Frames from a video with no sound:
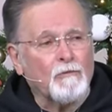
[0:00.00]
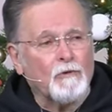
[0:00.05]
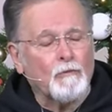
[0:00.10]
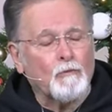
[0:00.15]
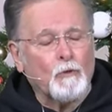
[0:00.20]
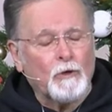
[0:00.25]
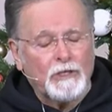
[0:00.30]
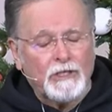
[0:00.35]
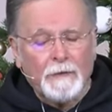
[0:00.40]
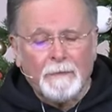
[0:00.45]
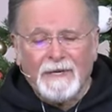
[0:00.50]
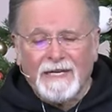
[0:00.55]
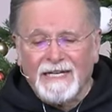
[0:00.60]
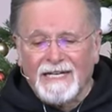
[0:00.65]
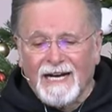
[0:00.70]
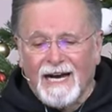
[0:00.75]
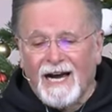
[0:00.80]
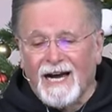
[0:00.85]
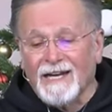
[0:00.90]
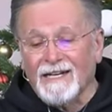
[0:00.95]
We're worshiping
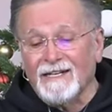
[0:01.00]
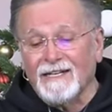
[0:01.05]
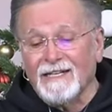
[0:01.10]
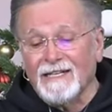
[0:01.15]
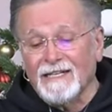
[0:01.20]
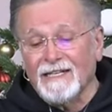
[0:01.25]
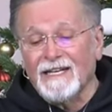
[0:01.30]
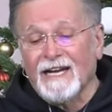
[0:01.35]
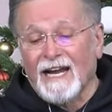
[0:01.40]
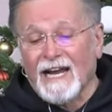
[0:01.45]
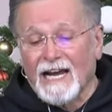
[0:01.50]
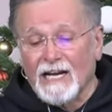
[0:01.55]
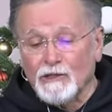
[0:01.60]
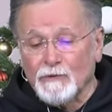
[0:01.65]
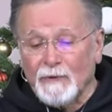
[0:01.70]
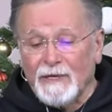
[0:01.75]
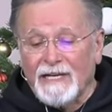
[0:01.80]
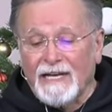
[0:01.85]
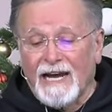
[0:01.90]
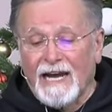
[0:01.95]
God as
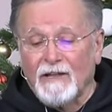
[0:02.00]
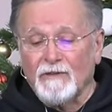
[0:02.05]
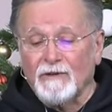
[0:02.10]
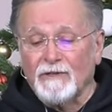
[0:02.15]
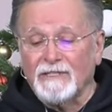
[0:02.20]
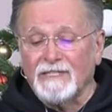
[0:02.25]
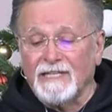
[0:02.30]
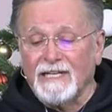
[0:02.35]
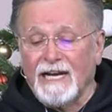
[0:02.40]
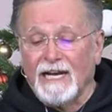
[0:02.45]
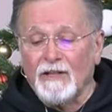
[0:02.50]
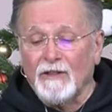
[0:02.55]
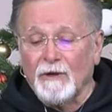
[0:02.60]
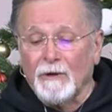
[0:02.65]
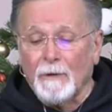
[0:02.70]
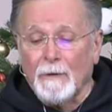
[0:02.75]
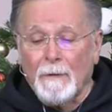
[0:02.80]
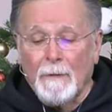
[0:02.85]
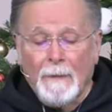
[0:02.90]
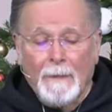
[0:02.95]
we gather
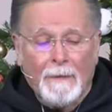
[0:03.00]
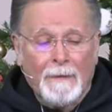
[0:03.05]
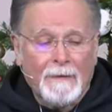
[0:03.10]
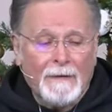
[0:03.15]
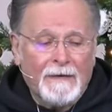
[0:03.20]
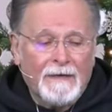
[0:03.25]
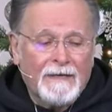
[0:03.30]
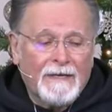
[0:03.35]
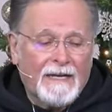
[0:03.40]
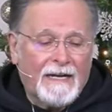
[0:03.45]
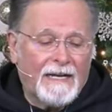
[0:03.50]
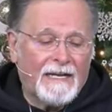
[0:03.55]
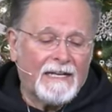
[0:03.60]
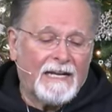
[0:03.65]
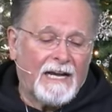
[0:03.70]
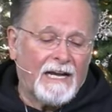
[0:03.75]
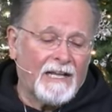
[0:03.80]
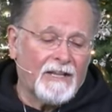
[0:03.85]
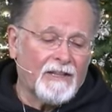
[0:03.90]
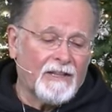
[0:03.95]
together. And,
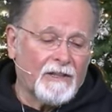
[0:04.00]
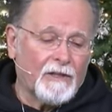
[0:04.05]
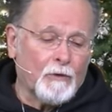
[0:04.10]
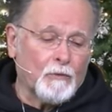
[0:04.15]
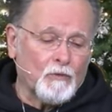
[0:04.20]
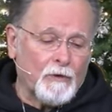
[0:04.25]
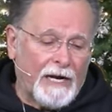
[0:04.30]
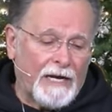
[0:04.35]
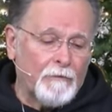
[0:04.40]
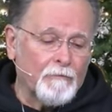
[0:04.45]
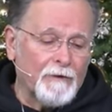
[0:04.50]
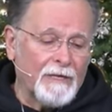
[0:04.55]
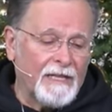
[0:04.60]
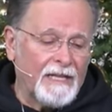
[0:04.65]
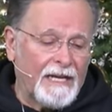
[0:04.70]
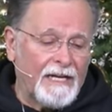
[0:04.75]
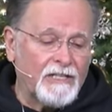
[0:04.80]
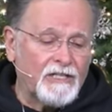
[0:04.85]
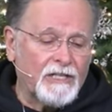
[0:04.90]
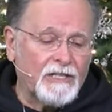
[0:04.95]
and the right
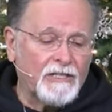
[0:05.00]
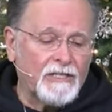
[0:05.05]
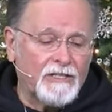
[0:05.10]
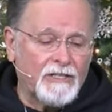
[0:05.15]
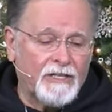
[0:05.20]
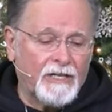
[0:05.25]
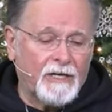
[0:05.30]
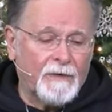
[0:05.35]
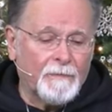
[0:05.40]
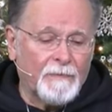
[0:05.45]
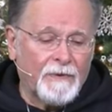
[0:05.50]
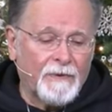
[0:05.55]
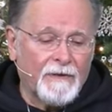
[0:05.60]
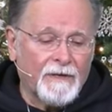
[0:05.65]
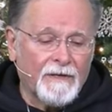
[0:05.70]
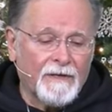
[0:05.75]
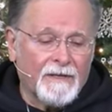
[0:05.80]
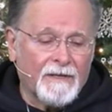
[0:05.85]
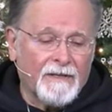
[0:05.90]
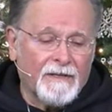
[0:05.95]
relationship
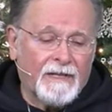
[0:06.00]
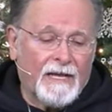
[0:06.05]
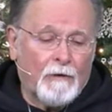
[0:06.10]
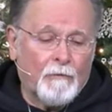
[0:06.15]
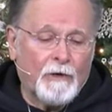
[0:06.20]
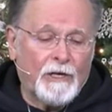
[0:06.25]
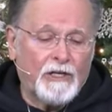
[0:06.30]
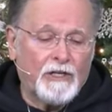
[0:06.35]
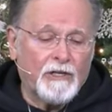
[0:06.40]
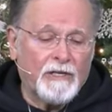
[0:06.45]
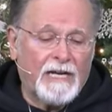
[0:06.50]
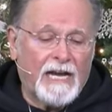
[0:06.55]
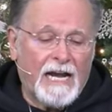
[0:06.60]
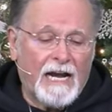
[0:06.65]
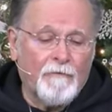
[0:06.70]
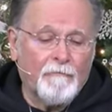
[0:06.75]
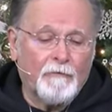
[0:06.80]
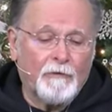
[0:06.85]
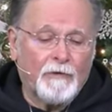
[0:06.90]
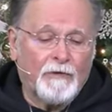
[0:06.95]
that we should
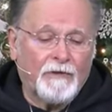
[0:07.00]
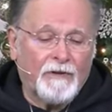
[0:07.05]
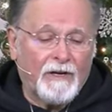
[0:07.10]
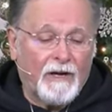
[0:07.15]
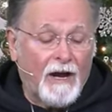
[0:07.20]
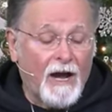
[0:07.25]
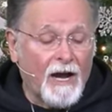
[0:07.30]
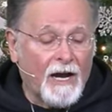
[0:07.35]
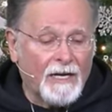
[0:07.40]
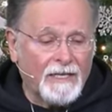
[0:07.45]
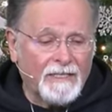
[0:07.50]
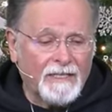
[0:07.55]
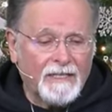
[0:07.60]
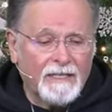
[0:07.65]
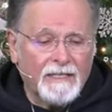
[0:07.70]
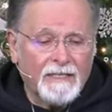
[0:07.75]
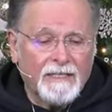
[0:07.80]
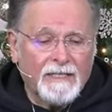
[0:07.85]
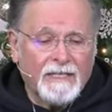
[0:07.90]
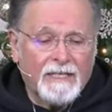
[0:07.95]
have with God
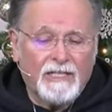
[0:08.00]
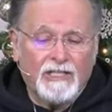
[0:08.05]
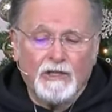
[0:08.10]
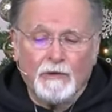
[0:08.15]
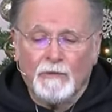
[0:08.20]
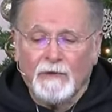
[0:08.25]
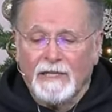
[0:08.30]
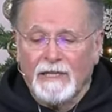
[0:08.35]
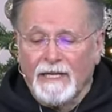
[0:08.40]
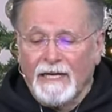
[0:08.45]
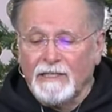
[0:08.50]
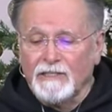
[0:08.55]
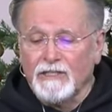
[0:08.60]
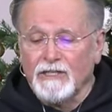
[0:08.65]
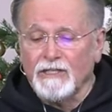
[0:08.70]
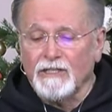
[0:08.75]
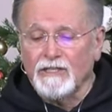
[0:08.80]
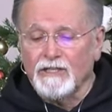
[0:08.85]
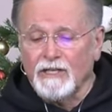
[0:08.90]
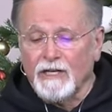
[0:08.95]
is the
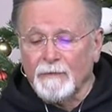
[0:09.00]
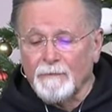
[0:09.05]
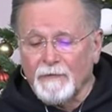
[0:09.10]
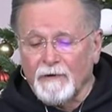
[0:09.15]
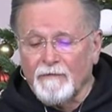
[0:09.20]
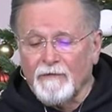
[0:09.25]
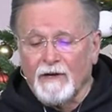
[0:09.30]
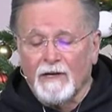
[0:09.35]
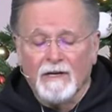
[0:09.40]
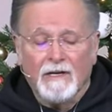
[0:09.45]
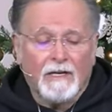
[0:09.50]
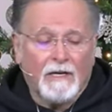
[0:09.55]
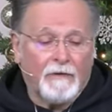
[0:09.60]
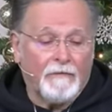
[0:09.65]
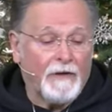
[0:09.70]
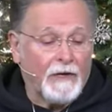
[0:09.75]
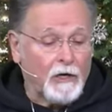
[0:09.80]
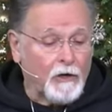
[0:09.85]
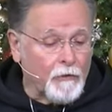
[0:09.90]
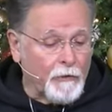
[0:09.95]
relationship of a,
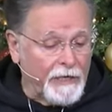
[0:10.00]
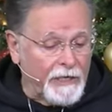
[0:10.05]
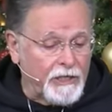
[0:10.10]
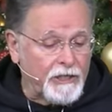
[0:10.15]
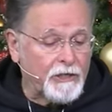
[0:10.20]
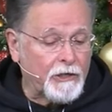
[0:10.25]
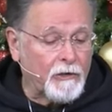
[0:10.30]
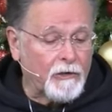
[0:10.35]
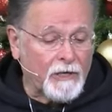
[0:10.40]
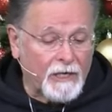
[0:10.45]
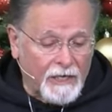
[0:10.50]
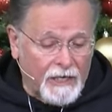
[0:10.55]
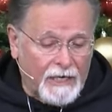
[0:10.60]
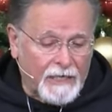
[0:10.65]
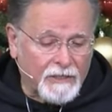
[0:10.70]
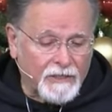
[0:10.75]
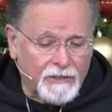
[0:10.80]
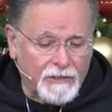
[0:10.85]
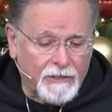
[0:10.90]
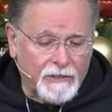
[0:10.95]
of a creature,
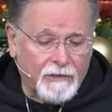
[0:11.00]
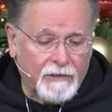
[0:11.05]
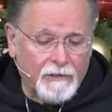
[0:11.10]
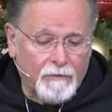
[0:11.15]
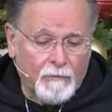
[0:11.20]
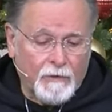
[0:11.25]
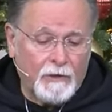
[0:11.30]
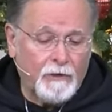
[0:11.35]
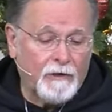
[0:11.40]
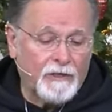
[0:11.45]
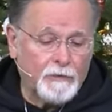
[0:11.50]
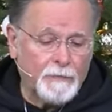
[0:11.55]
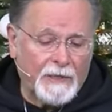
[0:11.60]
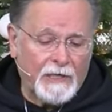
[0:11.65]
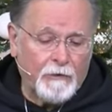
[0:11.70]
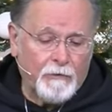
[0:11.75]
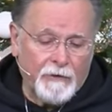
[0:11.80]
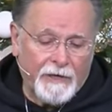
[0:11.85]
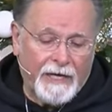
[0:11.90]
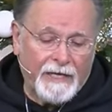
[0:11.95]
us, one who has
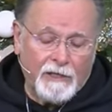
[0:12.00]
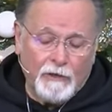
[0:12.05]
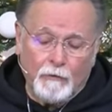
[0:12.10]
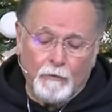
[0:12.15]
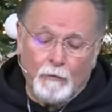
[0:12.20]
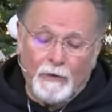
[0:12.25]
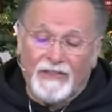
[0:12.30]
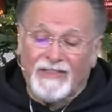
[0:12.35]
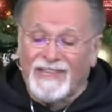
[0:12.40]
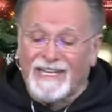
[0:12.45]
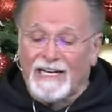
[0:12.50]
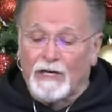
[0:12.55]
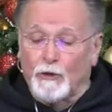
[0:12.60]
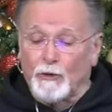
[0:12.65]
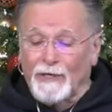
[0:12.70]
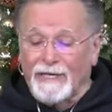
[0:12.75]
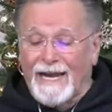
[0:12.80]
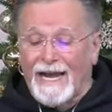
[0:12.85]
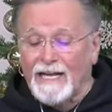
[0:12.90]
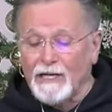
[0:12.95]
been created, with the
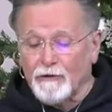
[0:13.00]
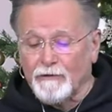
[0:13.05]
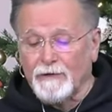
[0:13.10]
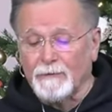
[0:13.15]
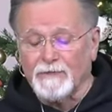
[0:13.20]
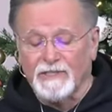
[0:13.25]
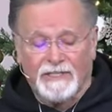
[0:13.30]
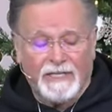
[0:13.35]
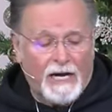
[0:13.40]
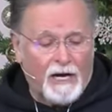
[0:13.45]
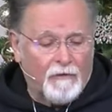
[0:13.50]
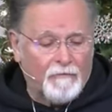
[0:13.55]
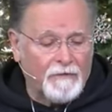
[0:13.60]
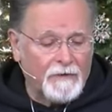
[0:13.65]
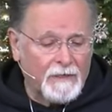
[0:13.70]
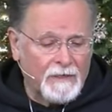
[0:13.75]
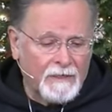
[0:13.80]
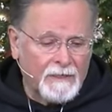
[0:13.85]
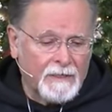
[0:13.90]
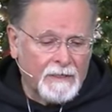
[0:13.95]
creator himself.
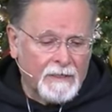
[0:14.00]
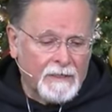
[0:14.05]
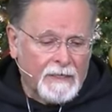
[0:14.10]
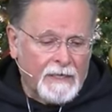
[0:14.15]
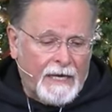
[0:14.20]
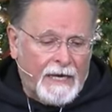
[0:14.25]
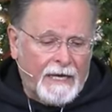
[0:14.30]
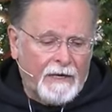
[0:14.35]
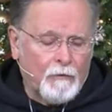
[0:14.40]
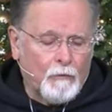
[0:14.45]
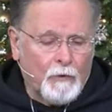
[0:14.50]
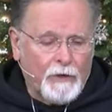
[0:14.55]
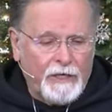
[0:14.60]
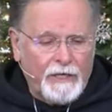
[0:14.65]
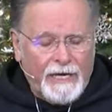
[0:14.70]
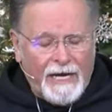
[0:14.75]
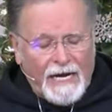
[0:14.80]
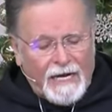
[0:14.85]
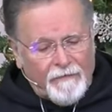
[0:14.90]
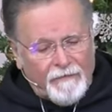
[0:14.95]
And when
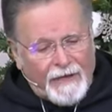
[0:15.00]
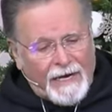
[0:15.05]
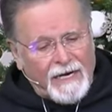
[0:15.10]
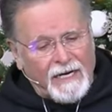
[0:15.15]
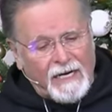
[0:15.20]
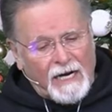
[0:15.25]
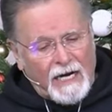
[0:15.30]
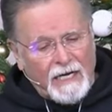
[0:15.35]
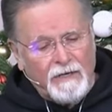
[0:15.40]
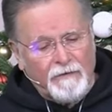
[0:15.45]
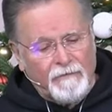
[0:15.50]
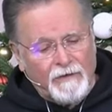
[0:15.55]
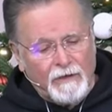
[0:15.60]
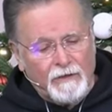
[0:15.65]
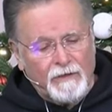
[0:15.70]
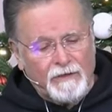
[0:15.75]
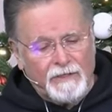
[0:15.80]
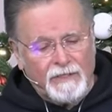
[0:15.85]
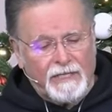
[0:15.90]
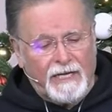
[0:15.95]
you have that kind of
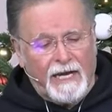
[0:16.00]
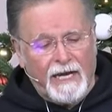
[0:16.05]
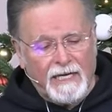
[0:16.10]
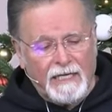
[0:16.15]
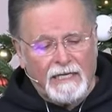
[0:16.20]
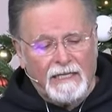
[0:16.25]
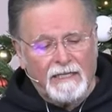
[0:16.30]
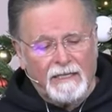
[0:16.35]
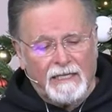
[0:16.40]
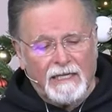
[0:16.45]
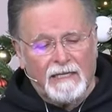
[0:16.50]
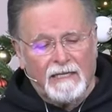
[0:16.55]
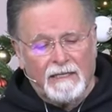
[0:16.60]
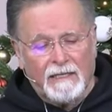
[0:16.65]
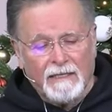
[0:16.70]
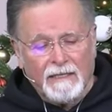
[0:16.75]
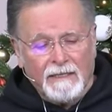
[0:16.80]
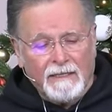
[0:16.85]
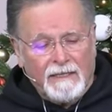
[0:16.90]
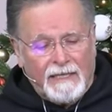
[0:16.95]
understanding, then
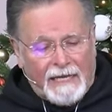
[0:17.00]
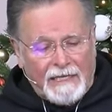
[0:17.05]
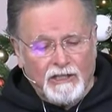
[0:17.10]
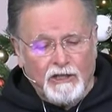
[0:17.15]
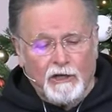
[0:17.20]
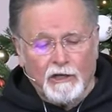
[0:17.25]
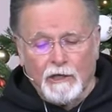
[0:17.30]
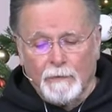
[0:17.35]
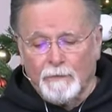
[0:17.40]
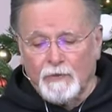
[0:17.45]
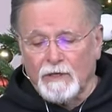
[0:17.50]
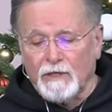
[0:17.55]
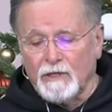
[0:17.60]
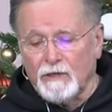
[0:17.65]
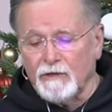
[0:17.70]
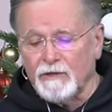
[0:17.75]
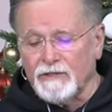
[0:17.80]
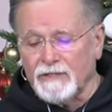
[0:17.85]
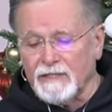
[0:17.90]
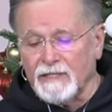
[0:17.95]
that's going to
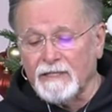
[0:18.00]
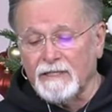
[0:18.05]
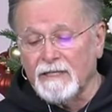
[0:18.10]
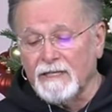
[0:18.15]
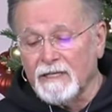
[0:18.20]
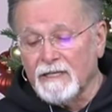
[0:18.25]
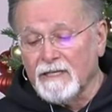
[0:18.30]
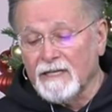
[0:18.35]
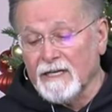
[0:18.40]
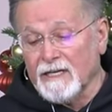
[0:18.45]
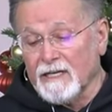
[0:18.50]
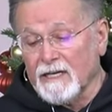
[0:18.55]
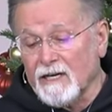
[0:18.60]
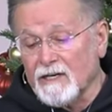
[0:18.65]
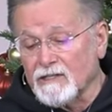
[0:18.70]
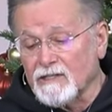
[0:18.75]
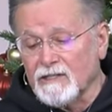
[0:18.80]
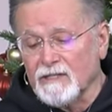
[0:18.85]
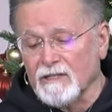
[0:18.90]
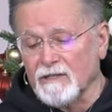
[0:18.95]
produce in, in
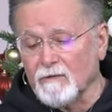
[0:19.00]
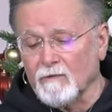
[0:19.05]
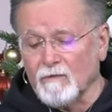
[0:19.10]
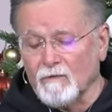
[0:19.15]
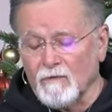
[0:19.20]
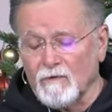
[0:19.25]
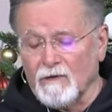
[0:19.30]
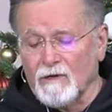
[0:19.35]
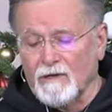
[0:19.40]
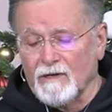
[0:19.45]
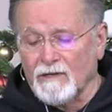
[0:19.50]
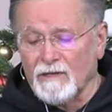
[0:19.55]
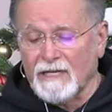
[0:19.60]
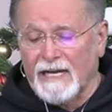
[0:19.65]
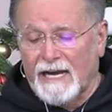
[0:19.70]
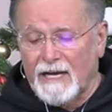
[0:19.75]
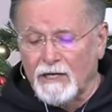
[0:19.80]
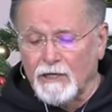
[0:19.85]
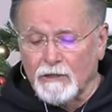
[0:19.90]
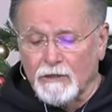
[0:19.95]
us uh, an
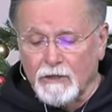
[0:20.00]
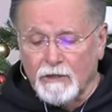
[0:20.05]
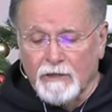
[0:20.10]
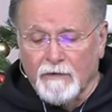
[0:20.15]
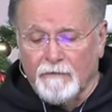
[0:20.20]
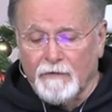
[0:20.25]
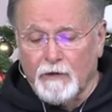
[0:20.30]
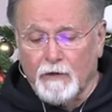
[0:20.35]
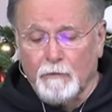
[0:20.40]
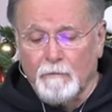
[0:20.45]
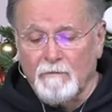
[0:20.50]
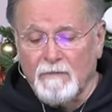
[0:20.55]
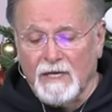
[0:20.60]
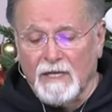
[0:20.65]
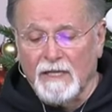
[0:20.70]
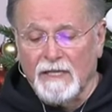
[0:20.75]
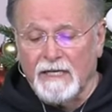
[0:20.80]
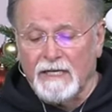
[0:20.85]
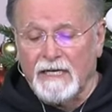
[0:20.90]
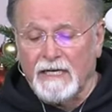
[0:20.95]
attitude of
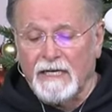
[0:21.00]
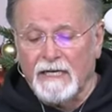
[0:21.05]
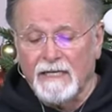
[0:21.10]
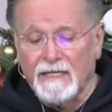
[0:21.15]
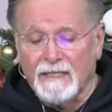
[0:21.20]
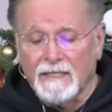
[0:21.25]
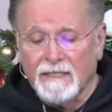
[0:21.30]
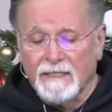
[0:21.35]
humility.